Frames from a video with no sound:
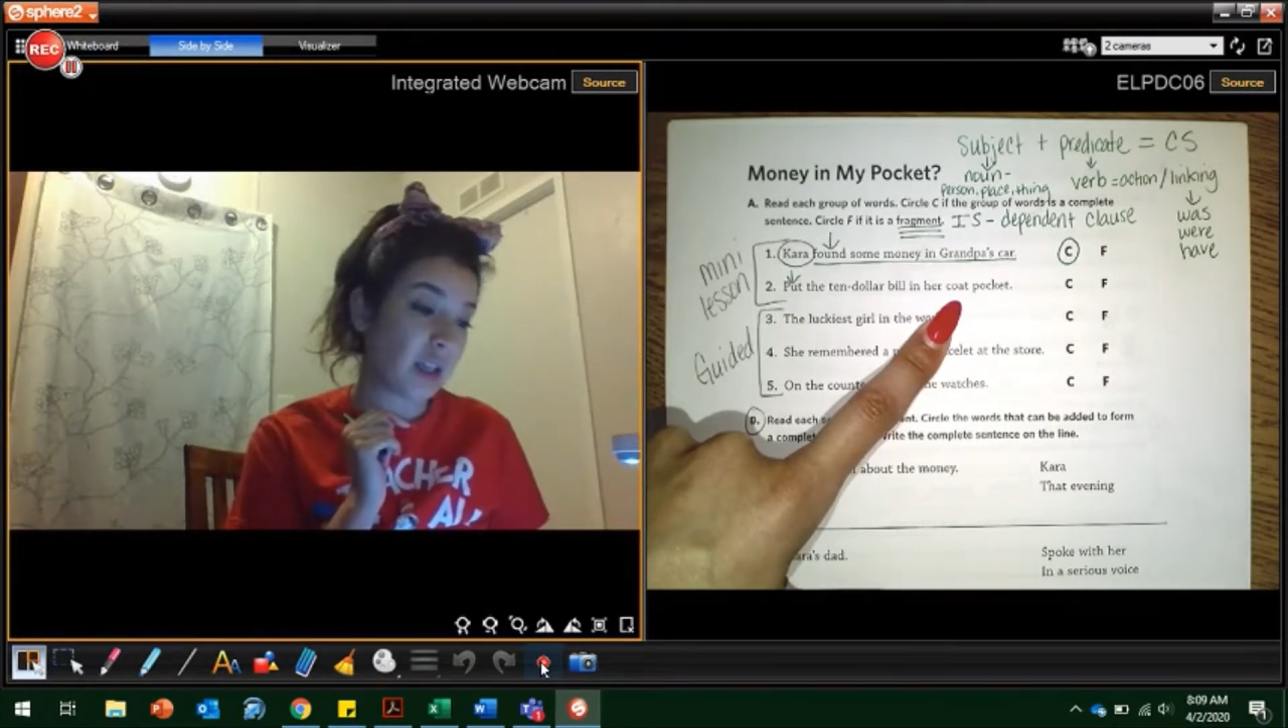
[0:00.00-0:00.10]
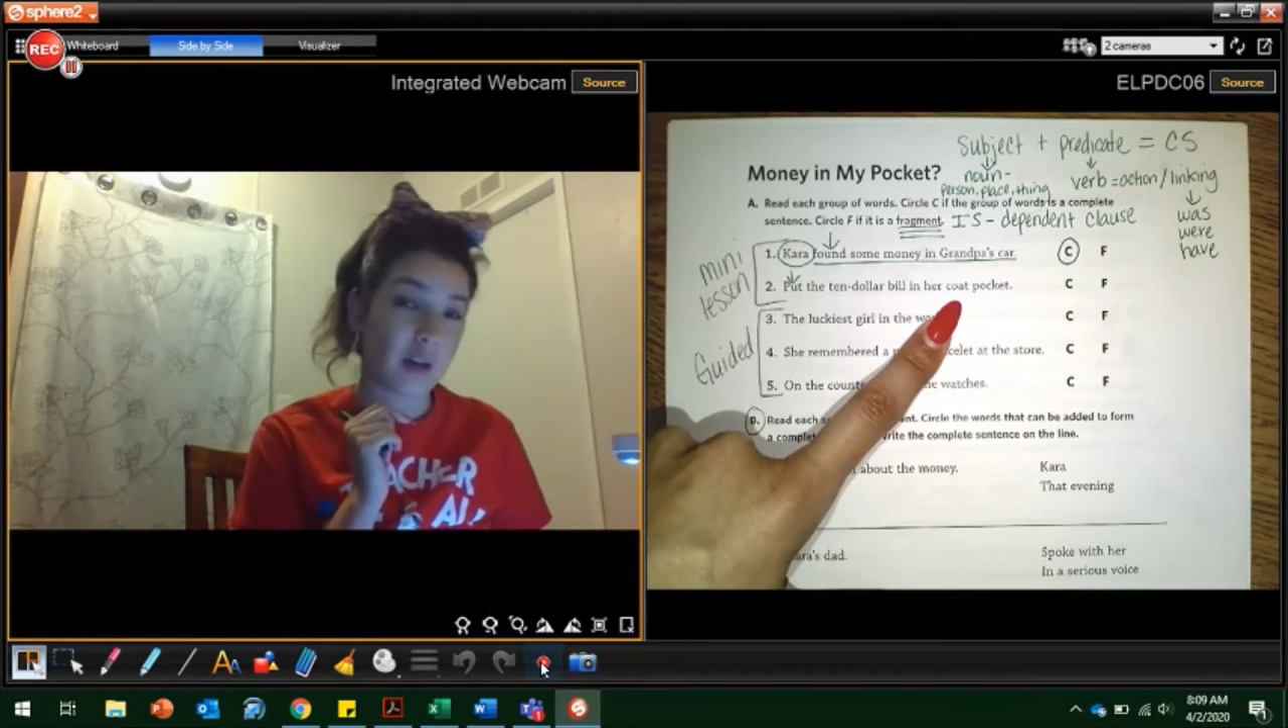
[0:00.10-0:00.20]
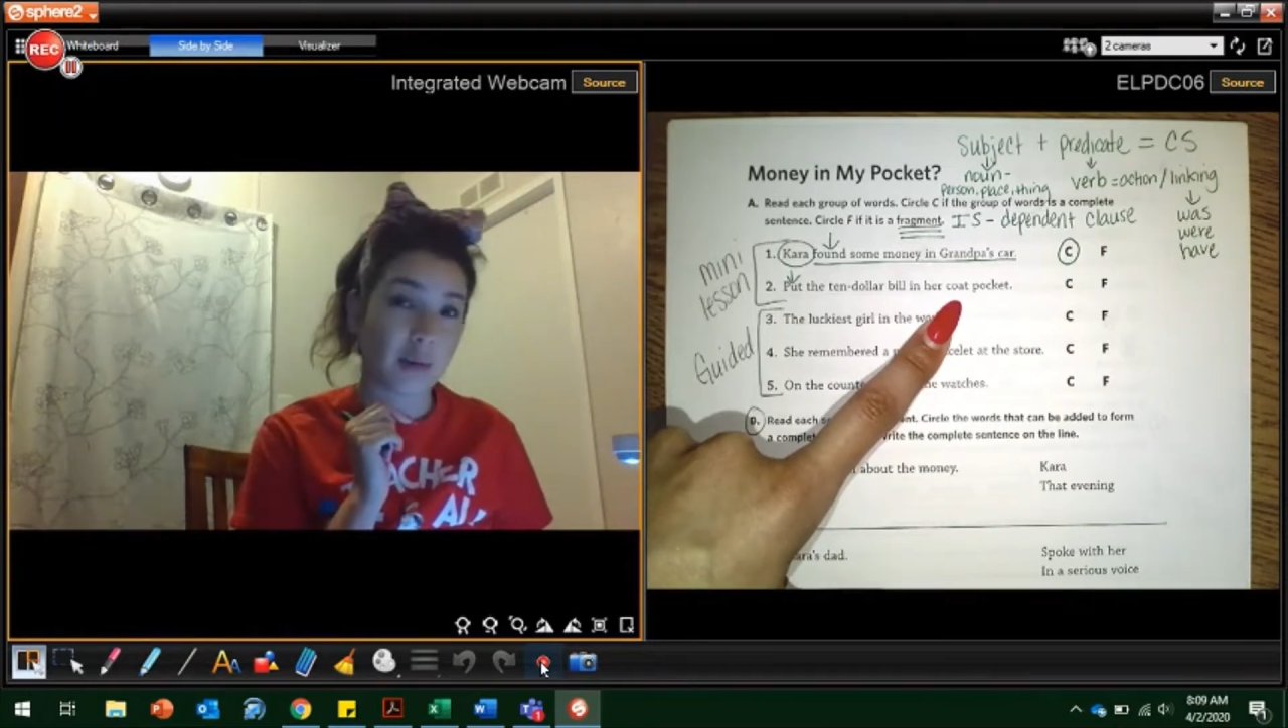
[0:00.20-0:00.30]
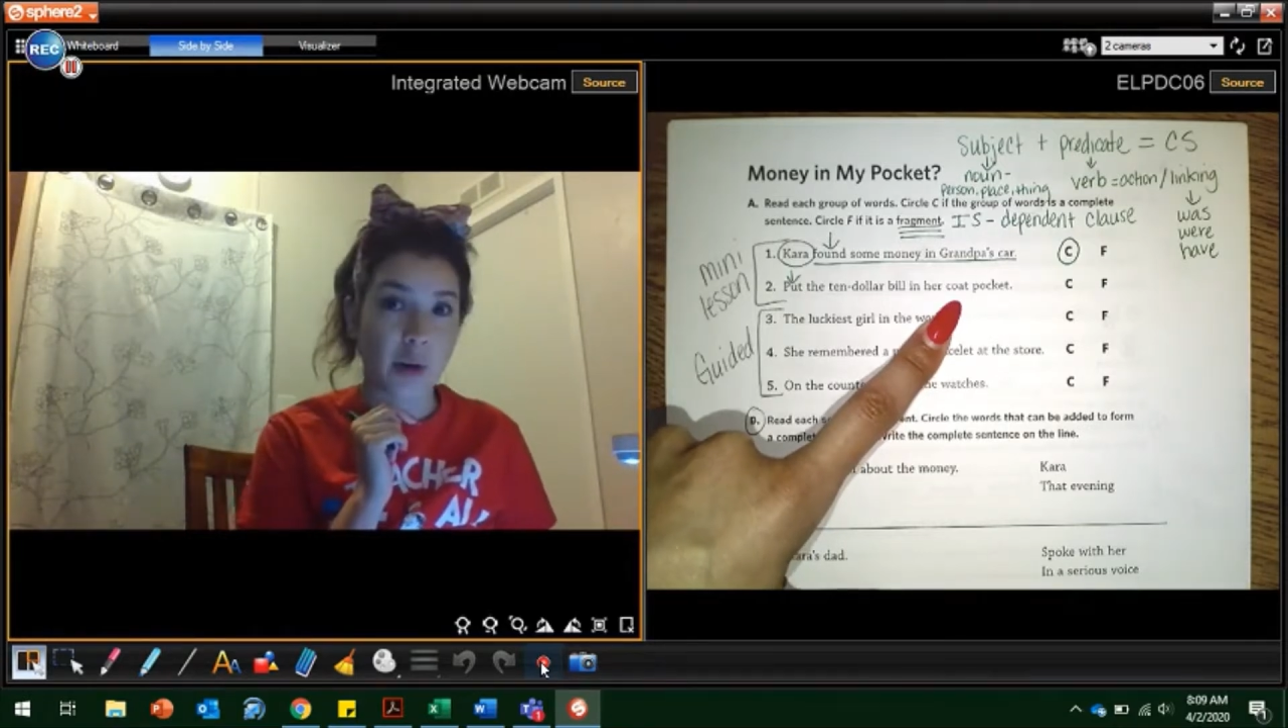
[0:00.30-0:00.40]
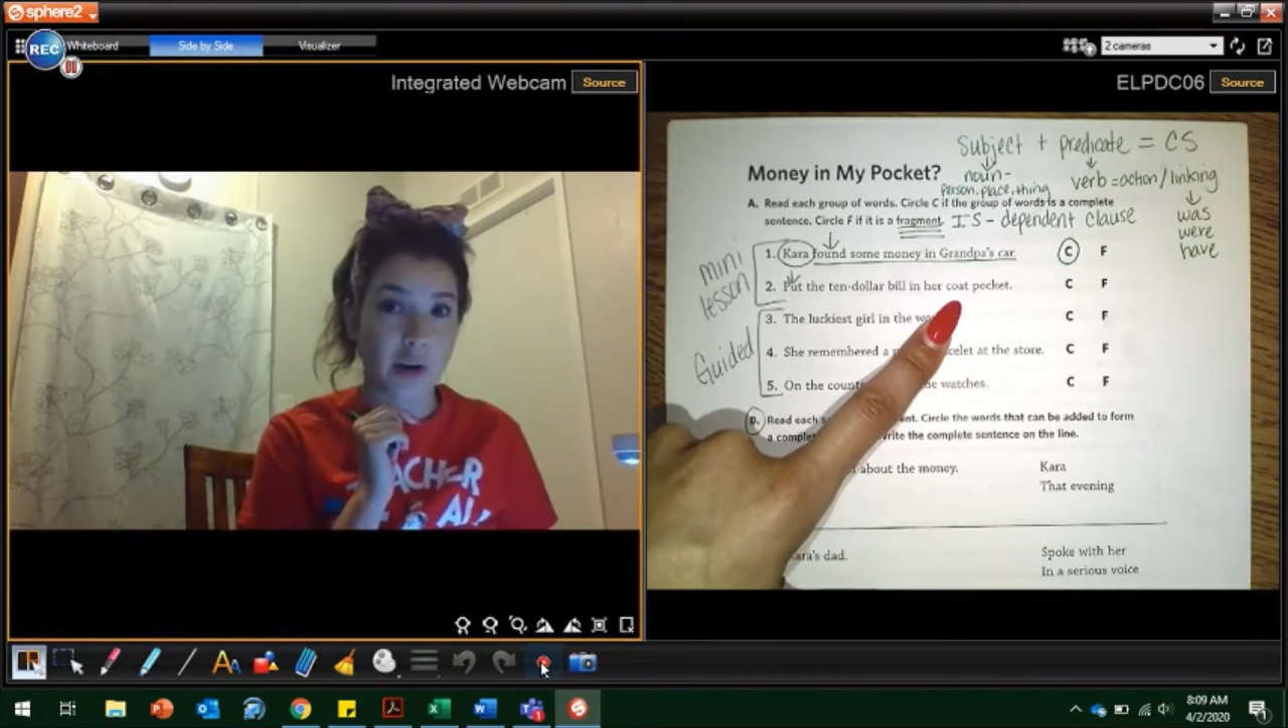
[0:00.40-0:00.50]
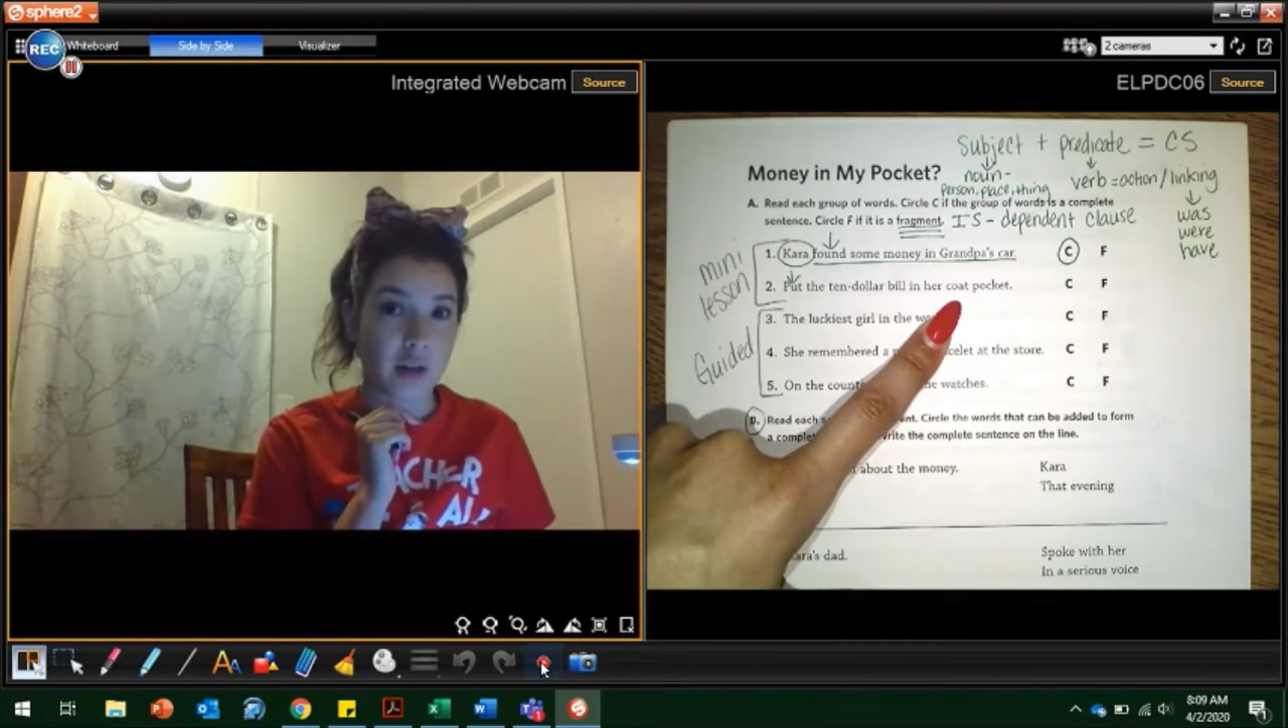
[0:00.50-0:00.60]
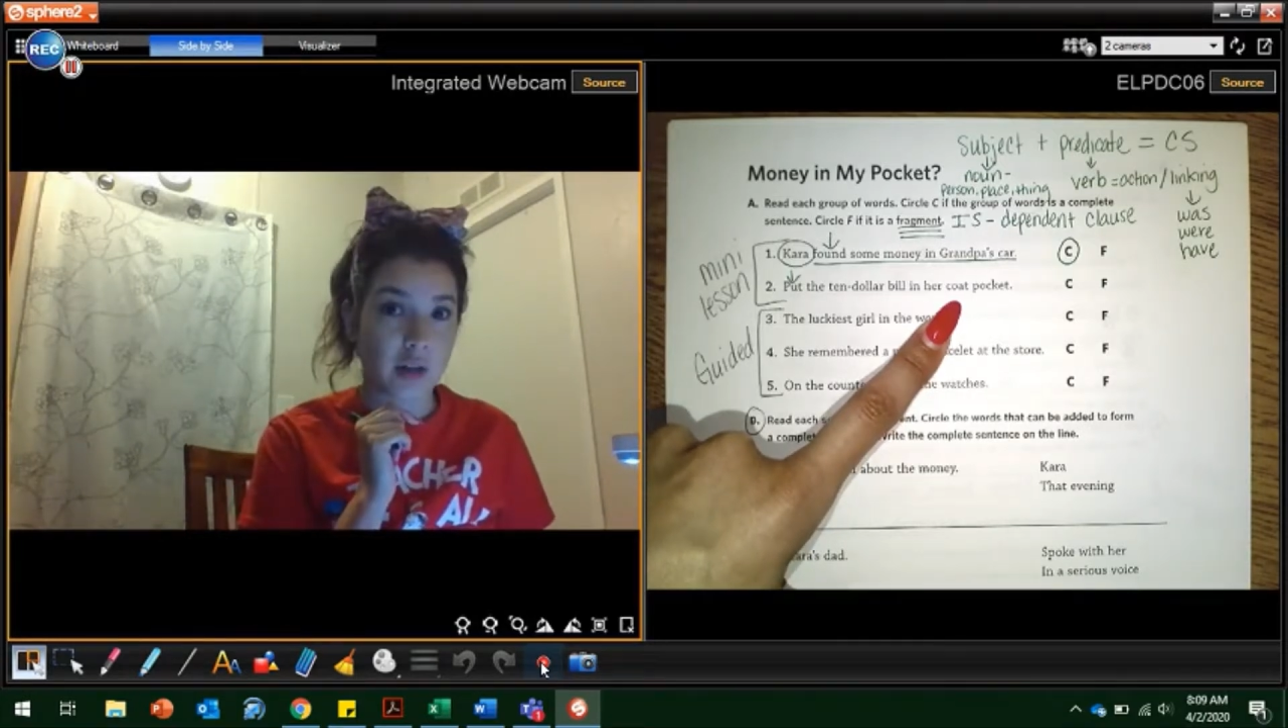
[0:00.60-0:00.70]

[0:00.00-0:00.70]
a part.